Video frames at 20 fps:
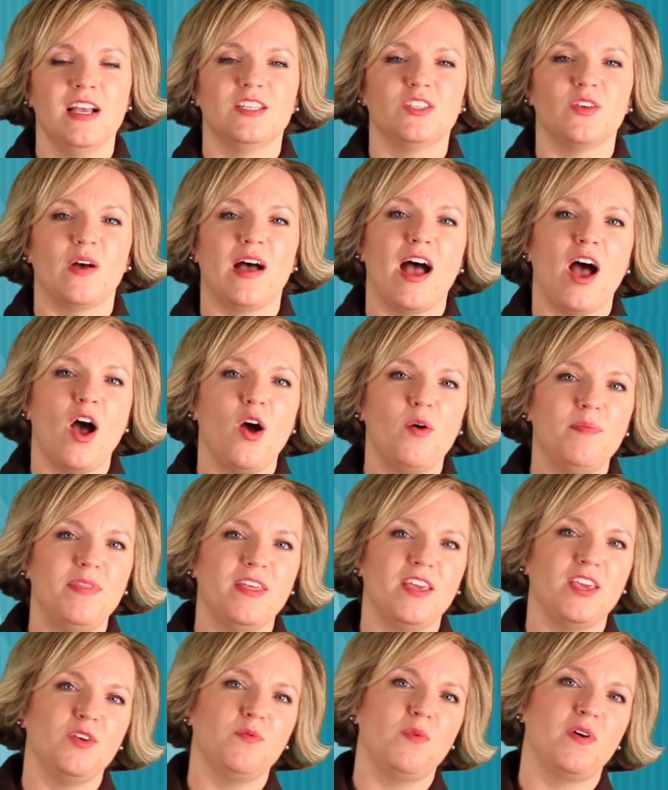So I hope
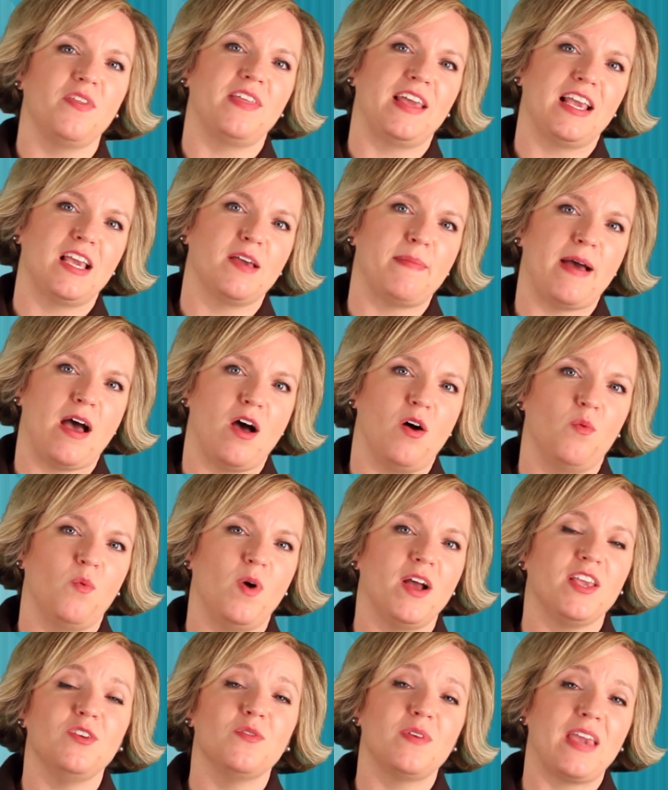that you will think about
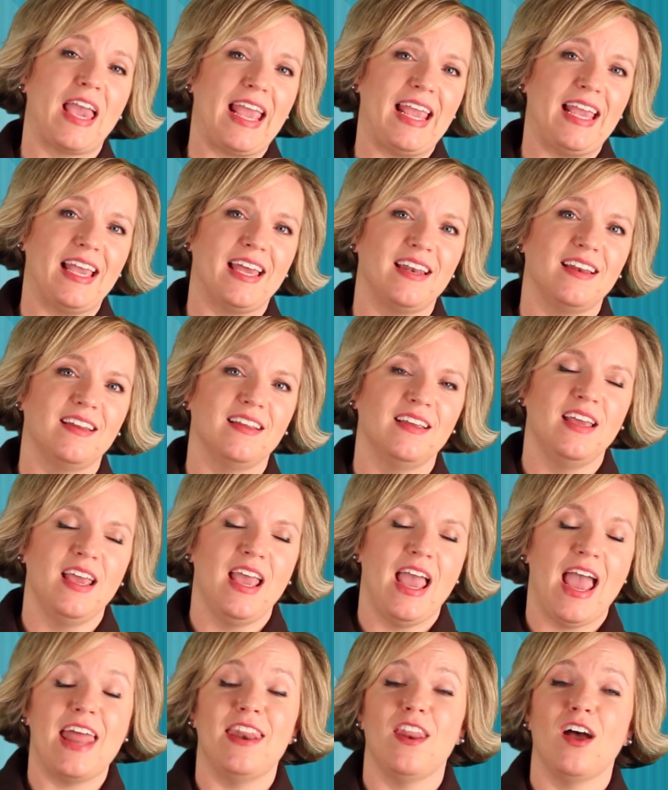what you can
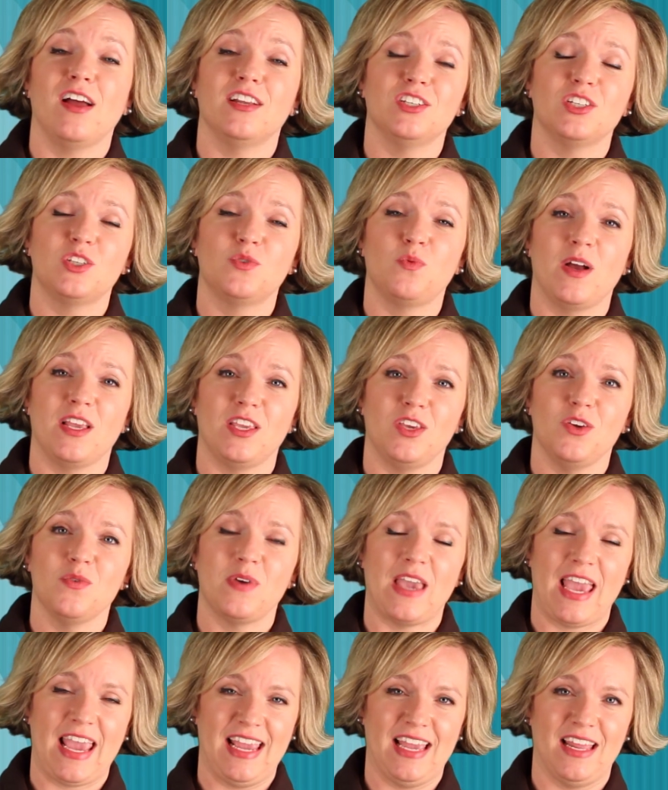and not just what
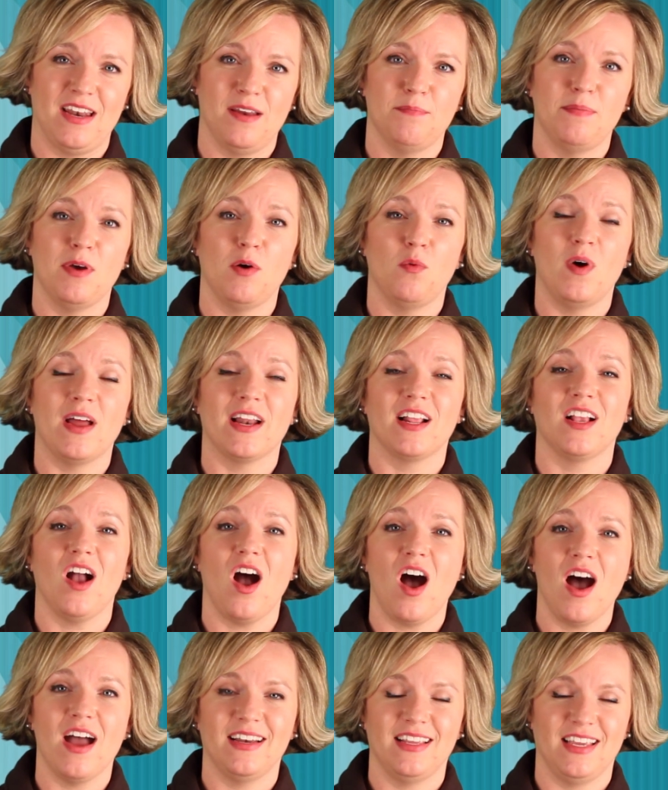you can, but what
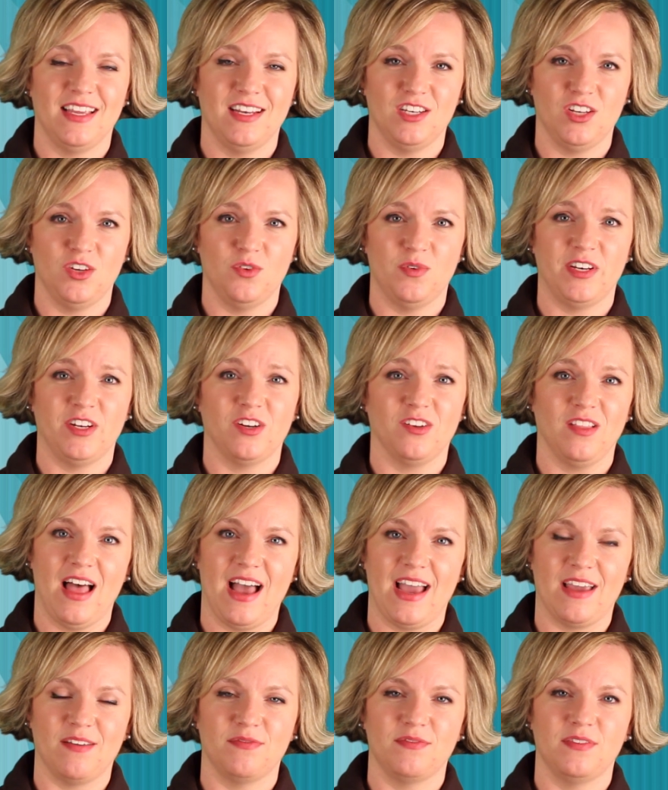God can do in your
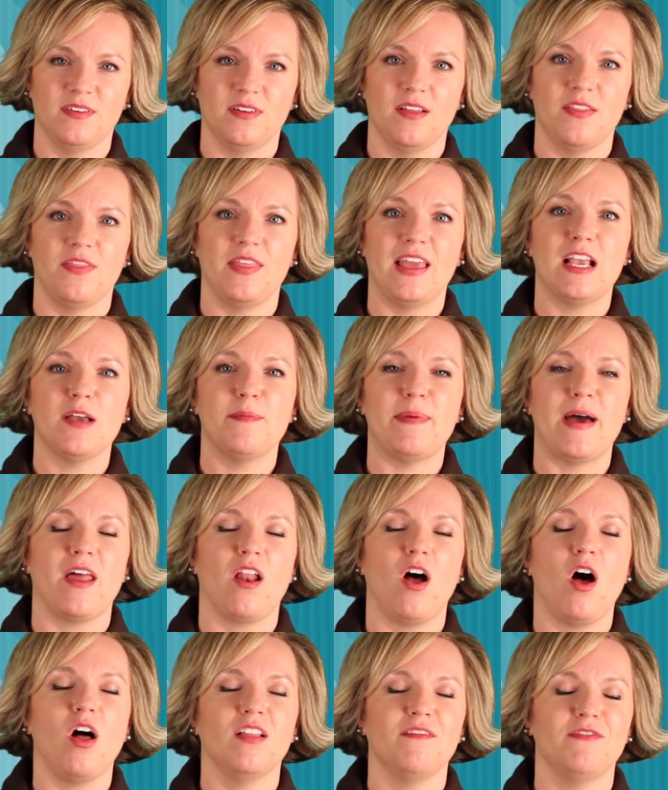life. Think
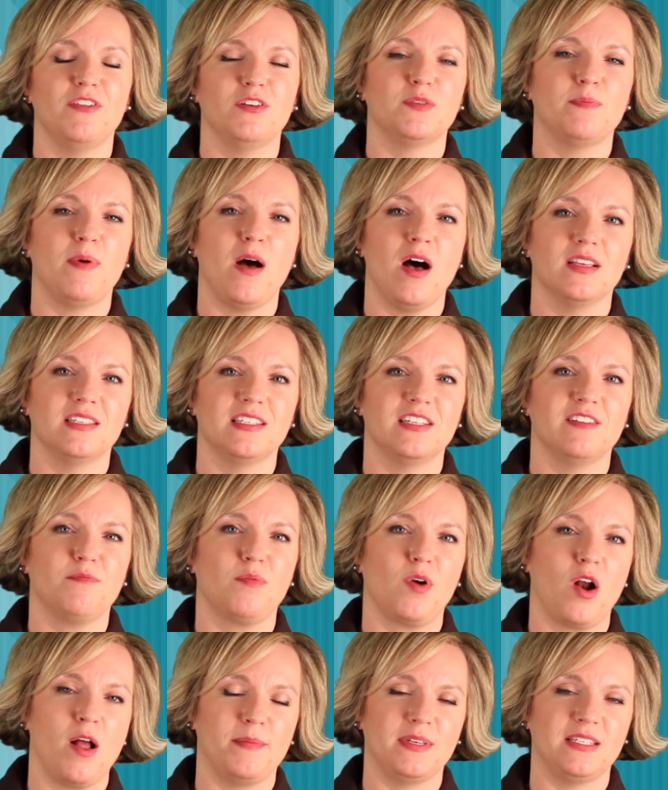about all of those positive
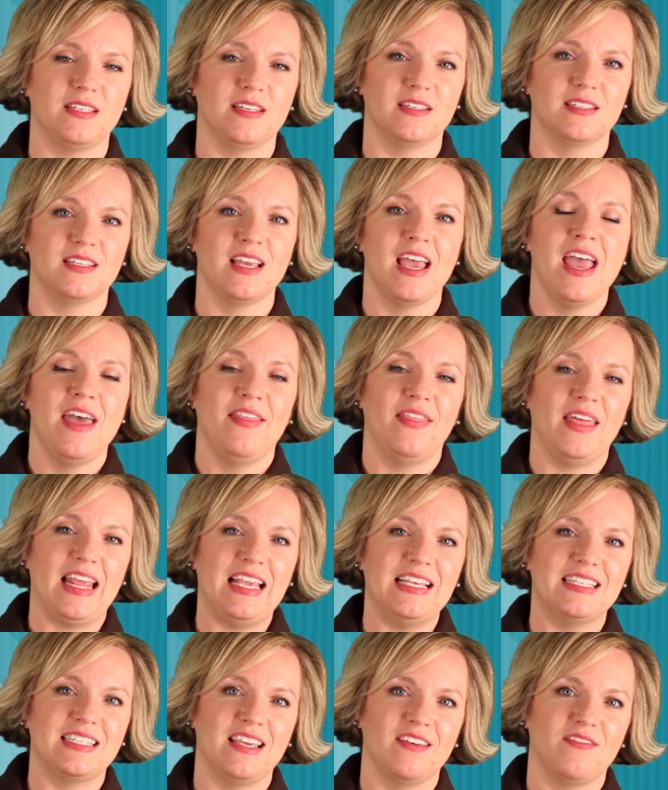promises that
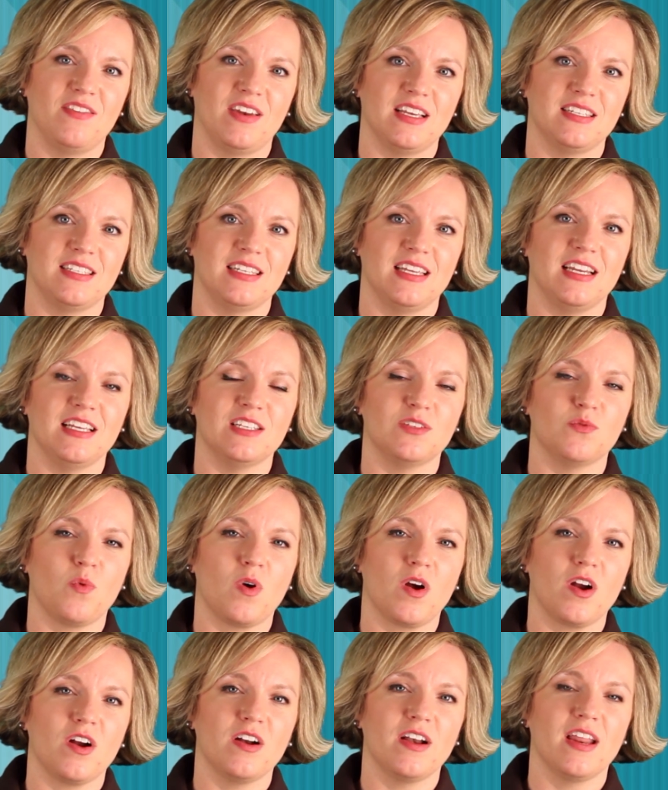He's given us in His
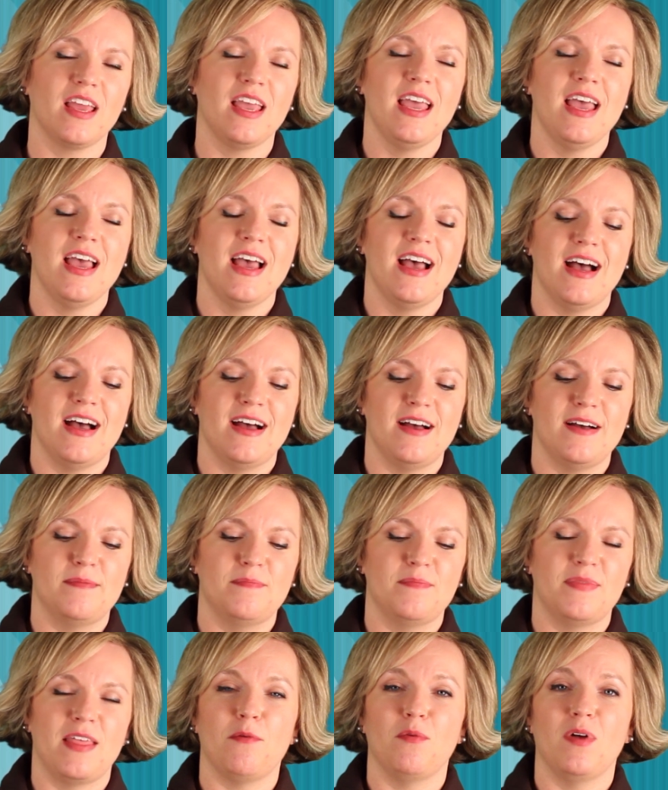Word
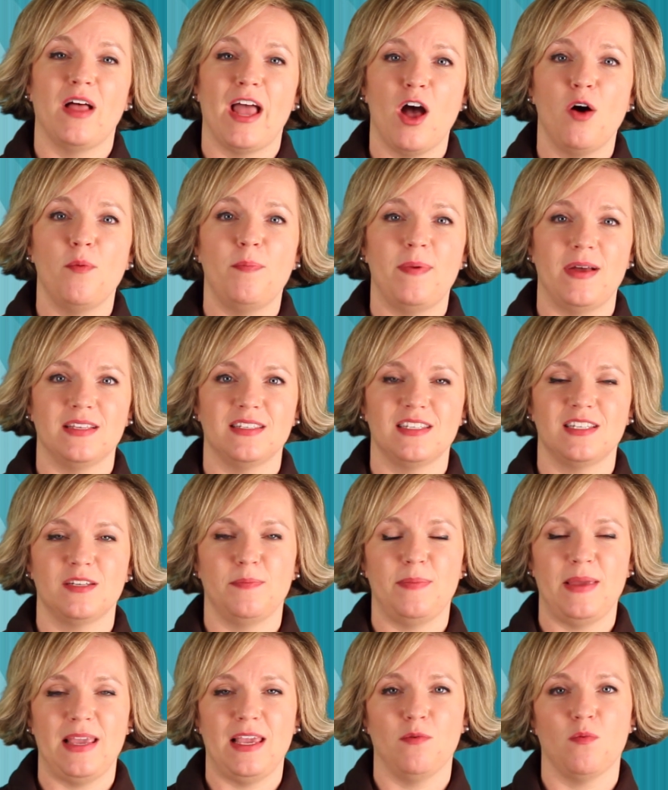um, that will help us
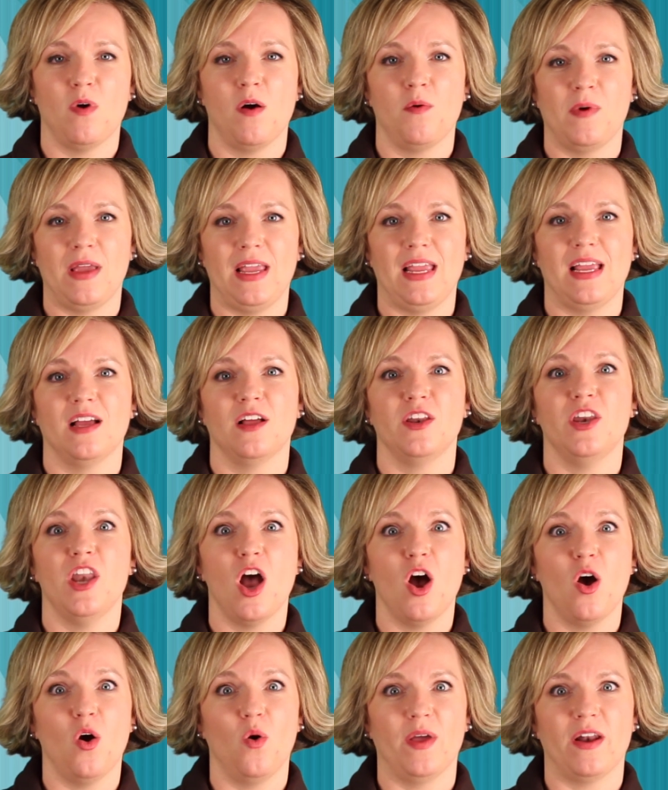to be what we
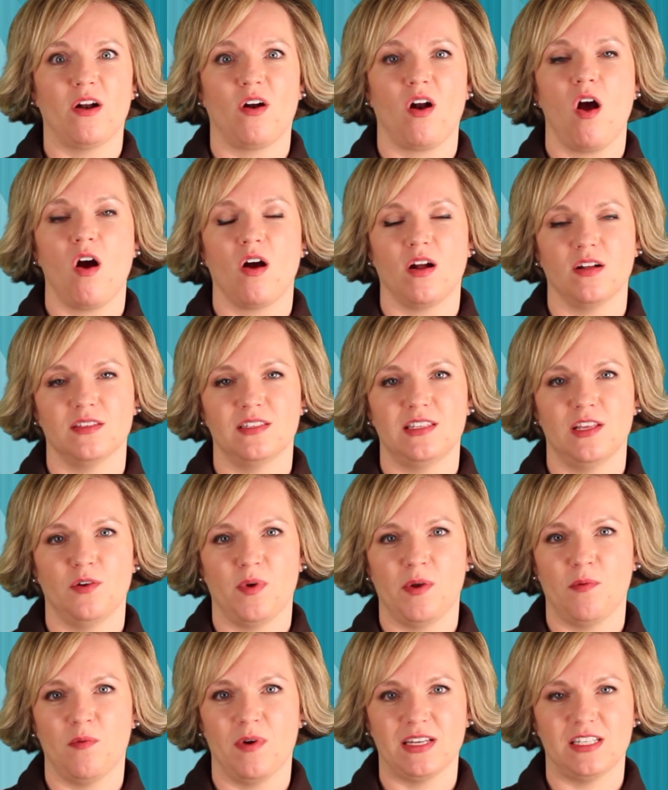know in our hearts that
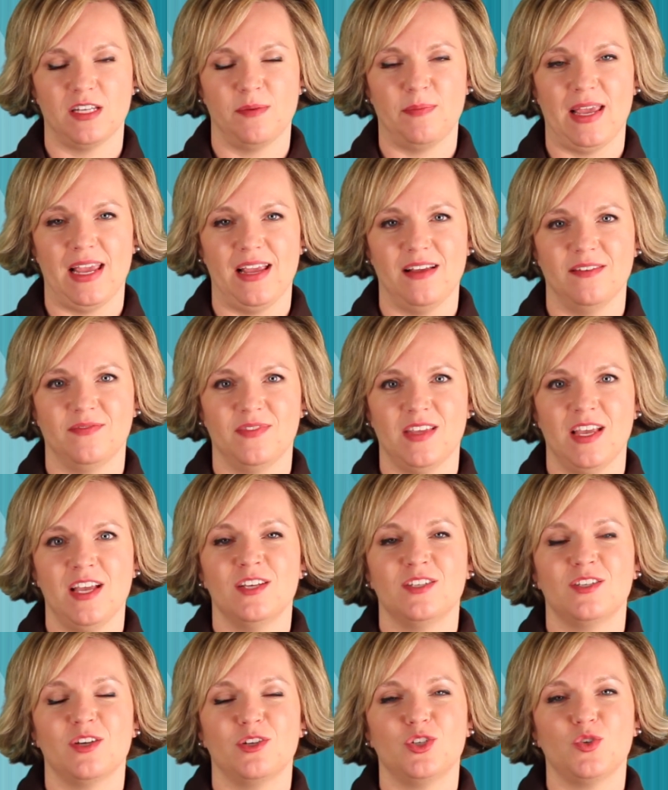we want to be.
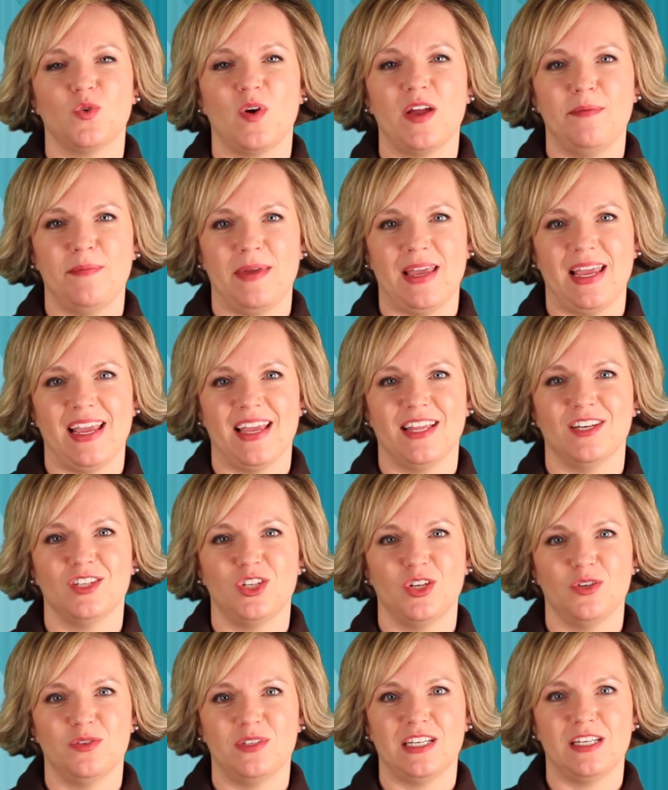So join me in
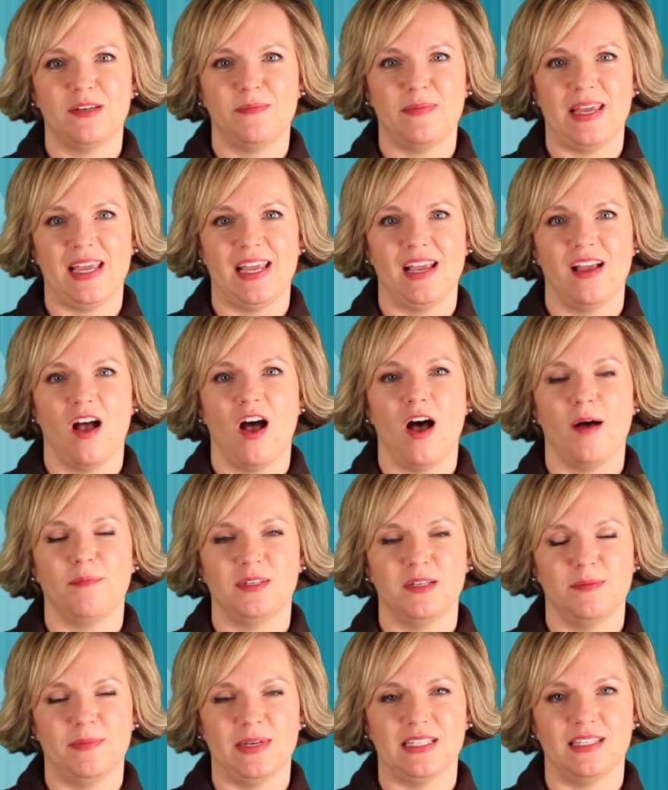choosing to be
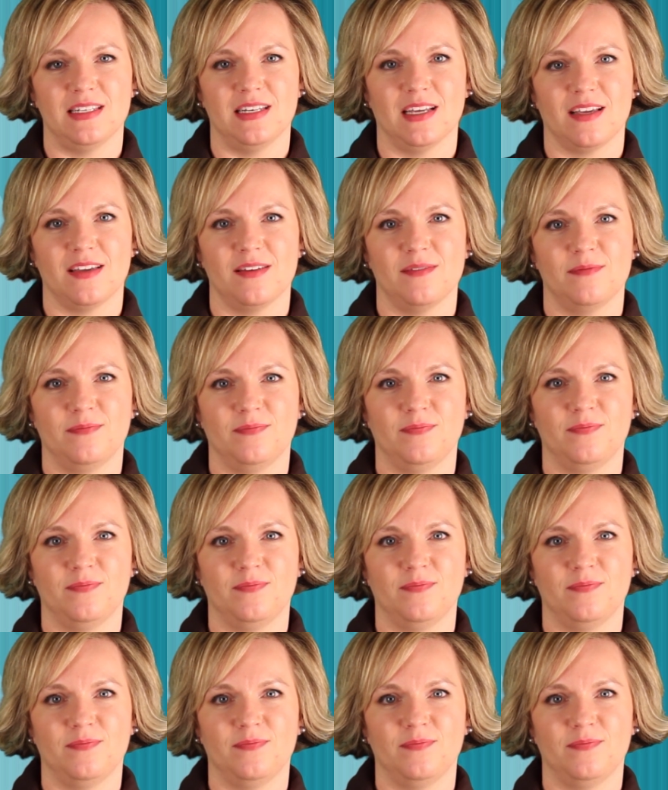optimistic.